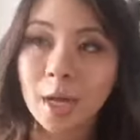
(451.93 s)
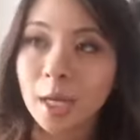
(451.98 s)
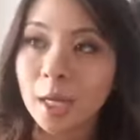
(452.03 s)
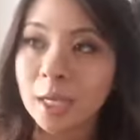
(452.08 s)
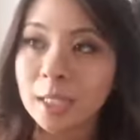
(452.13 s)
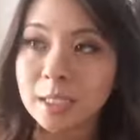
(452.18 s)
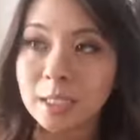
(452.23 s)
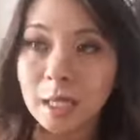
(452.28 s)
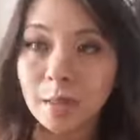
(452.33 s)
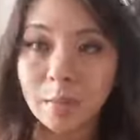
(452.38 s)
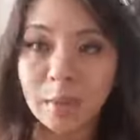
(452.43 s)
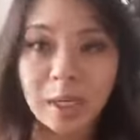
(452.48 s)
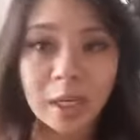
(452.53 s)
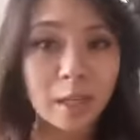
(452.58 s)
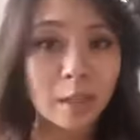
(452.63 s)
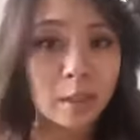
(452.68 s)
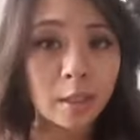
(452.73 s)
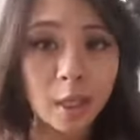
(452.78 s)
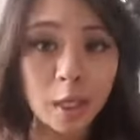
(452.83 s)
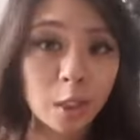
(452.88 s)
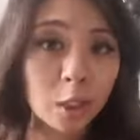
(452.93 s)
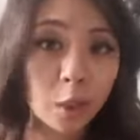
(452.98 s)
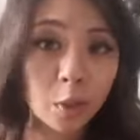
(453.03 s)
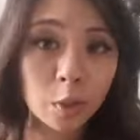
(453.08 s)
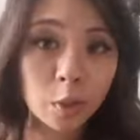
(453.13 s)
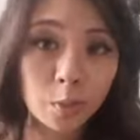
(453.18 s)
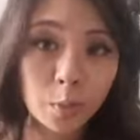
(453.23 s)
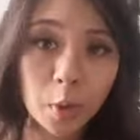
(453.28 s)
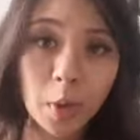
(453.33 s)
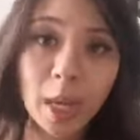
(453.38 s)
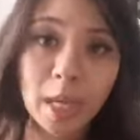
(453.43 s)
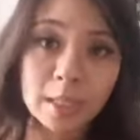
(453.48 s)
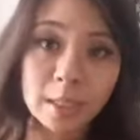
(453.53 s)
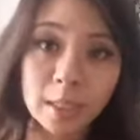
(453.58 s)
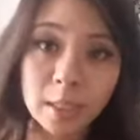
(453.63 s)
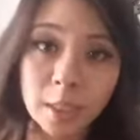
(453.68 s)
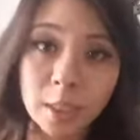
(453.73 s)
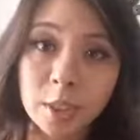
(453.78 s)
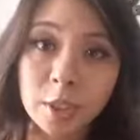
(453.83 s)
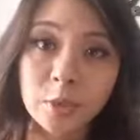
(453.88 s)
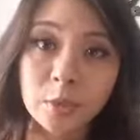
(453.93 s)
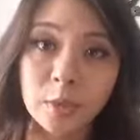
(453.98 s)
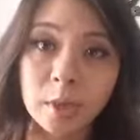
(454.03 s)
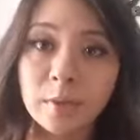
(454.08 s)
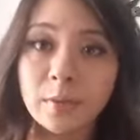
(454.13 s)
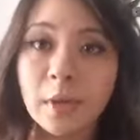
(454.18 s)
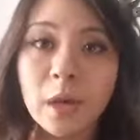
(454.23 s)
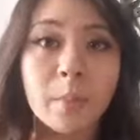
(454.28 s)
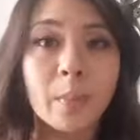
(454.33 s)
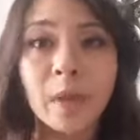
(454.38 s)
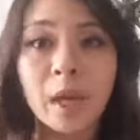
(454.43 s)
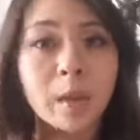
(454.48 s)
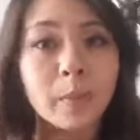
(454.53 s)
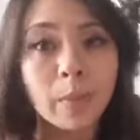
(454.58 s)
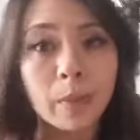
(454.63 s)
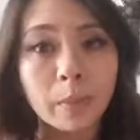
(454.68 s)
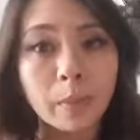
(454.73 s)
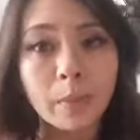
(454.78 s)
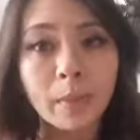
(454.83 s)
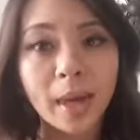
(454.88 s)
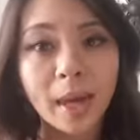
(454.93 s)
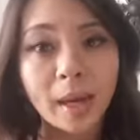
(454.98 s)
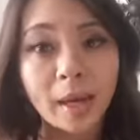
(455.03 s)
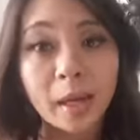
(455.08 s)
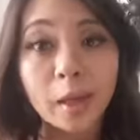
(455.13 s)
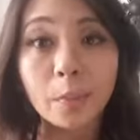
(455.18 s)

he's coming in, say Joe Schmo has a history of not paying people back.